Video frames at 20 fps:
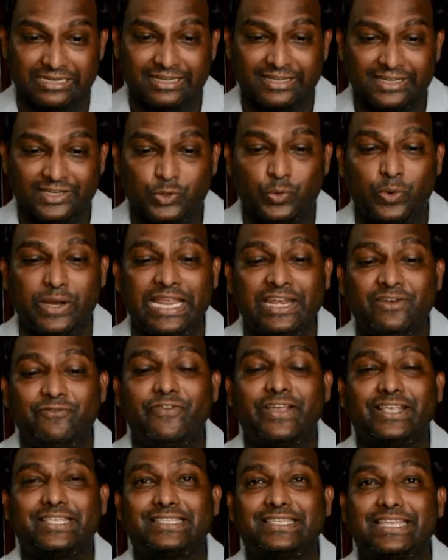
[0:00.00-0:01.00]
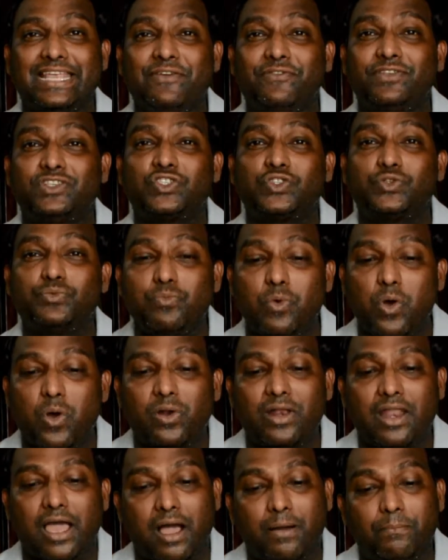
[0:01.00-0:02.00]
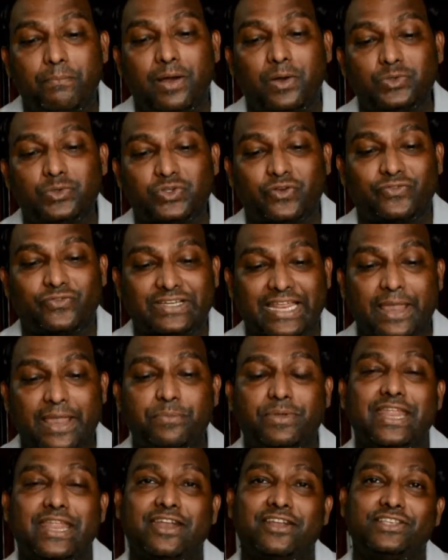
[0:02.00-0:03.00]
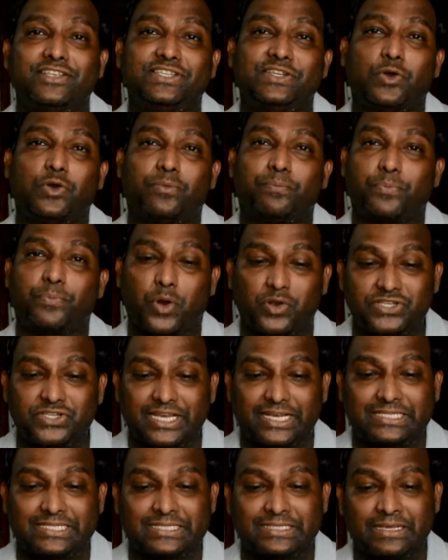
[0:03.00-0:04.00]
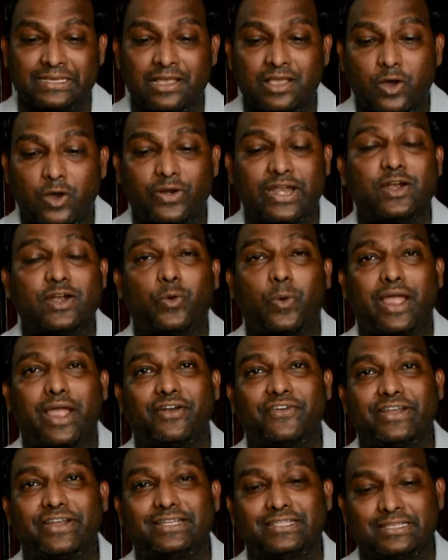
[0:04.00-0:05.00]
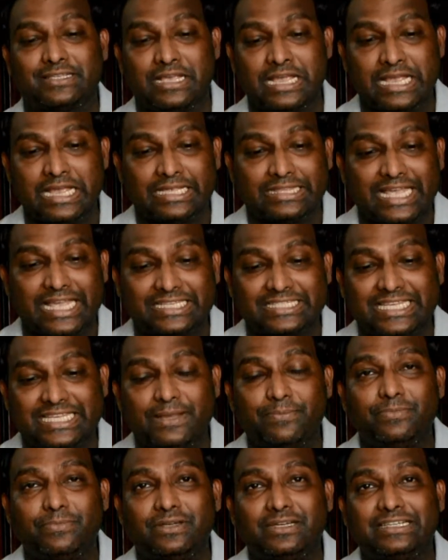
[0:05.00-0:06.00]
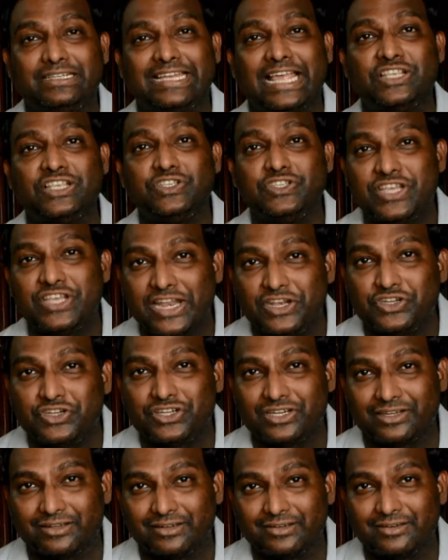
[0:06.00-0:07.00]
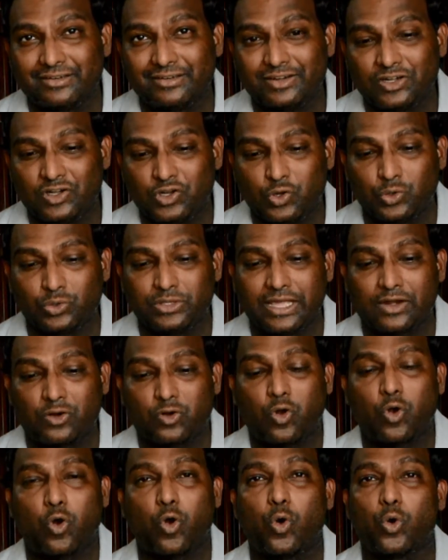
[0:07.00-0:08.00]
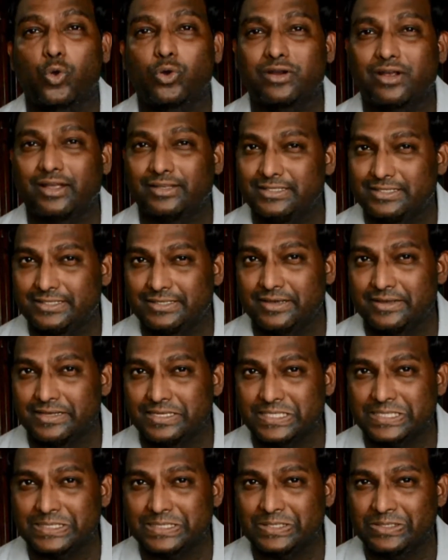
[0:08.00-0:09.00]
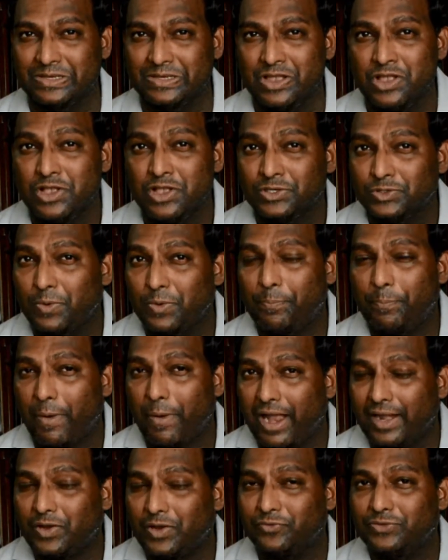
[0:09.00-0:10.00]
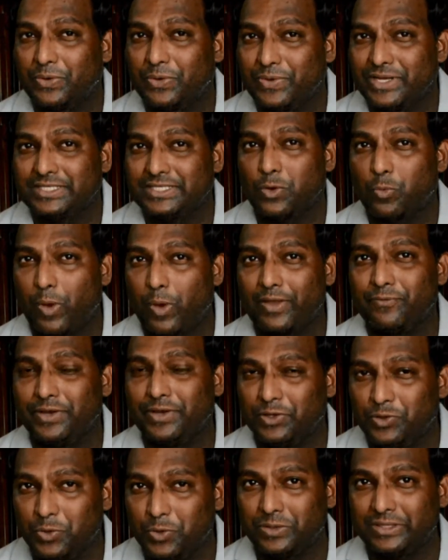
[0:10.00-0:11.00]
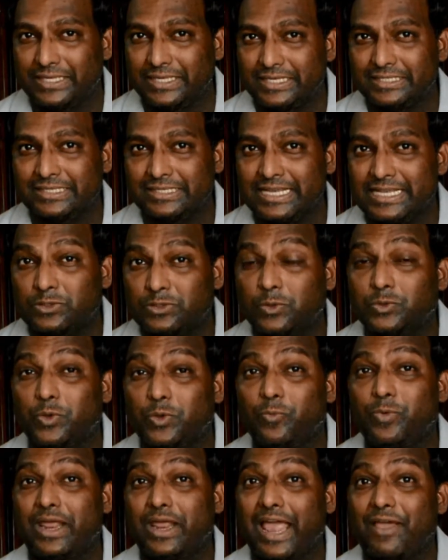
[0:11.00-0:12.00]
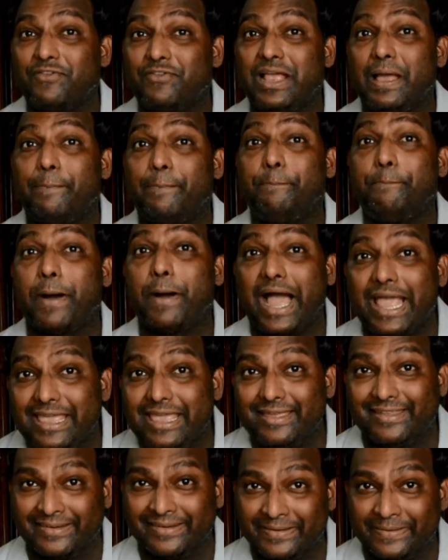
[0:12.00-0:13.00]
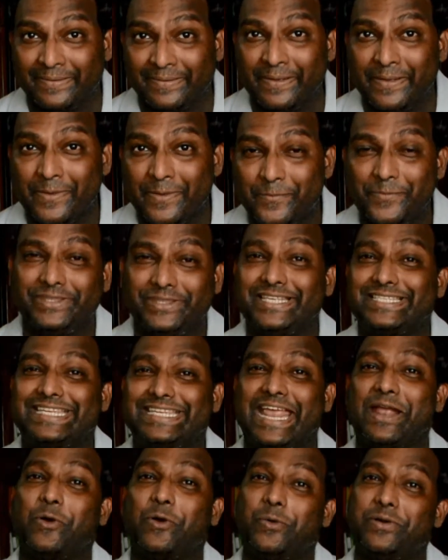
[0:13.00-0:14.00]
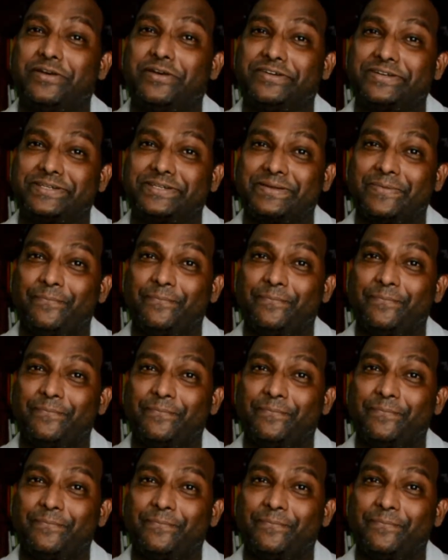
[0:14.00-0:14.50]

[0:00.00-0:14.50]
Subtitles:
to invest even small amounts of time and energy on projects or inquiries that seem tangential to their core concerns. So part of the reason why we do this is also we are having a buy-in with the stakeholders.